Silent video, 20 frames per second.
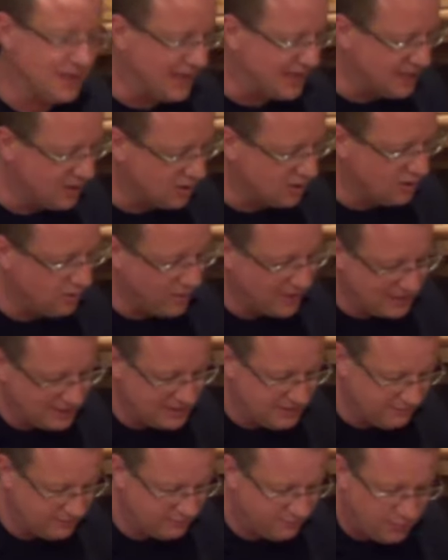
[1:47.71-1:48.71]
and you're going to want to
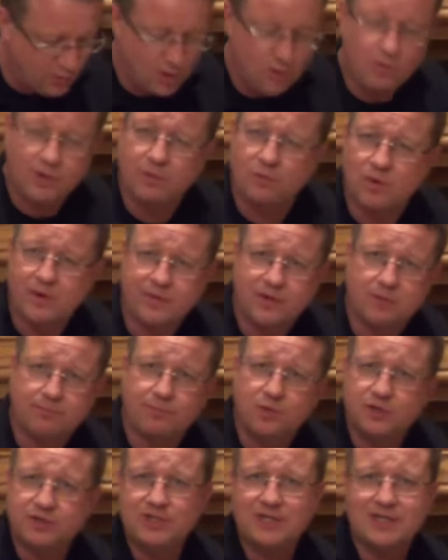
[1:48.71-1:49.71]
leave it forward whether you're
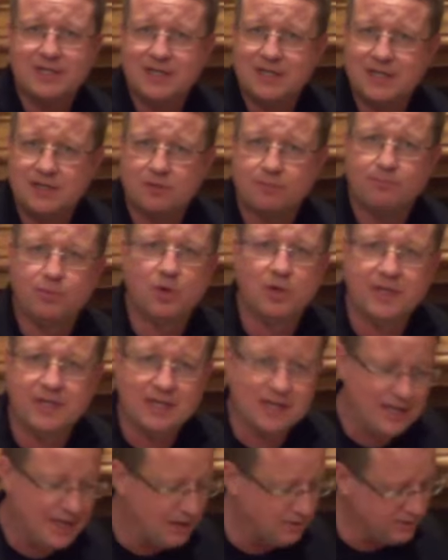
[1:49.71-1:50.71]
pushing it in or pulling
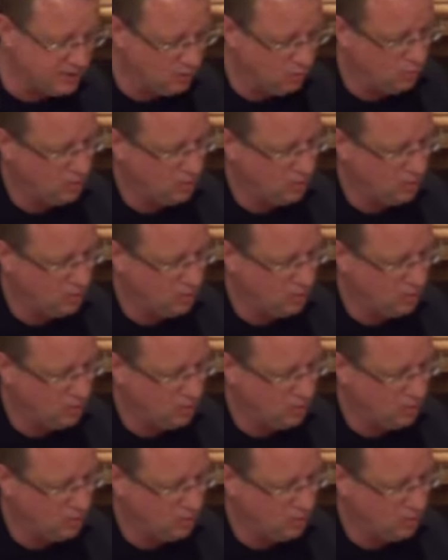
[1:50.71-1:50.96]
it out. You